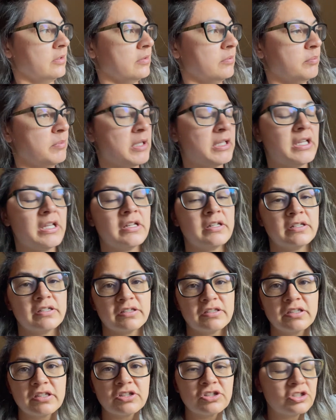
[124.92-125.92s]
making
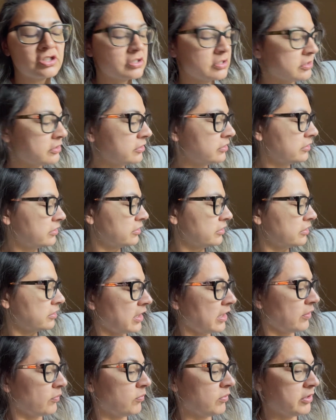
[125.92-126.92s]
decisions.
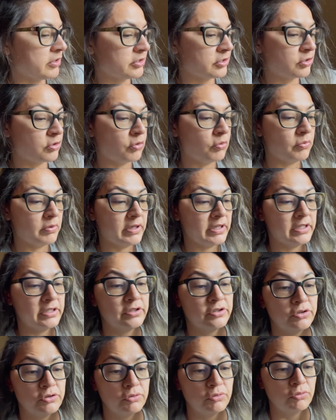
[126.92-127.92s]
I want to go
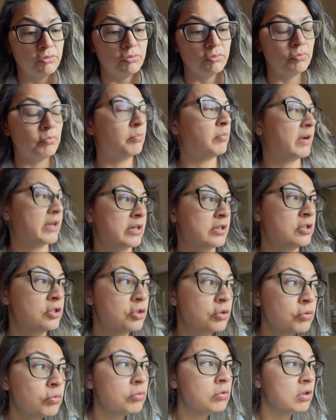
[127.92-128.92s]
into my
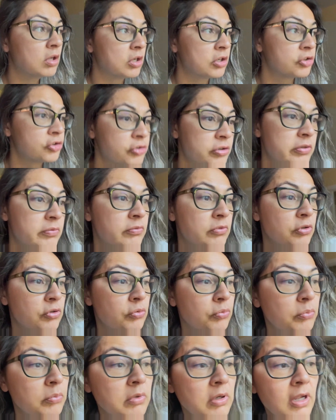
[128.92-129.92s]
new laundry
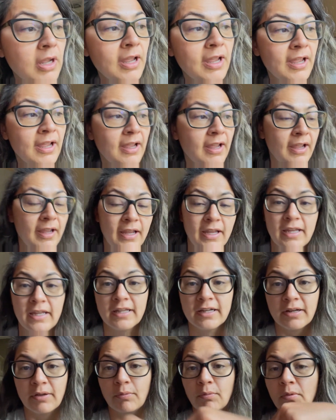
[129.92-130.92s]
room
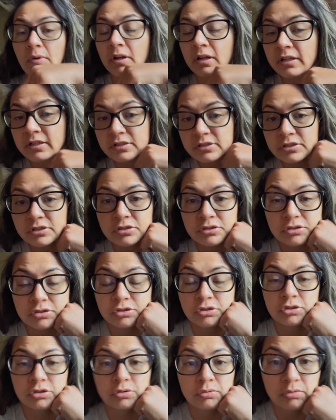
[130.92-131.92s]
and I want
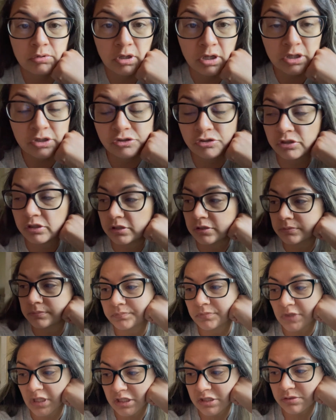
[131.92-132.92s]
to do laundry.
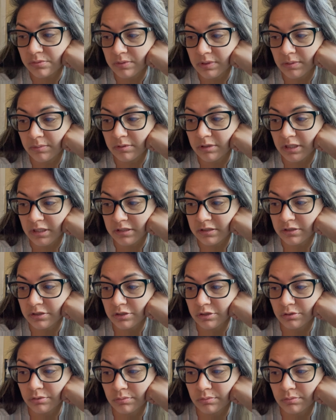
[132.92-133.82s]
That's what I would like to do.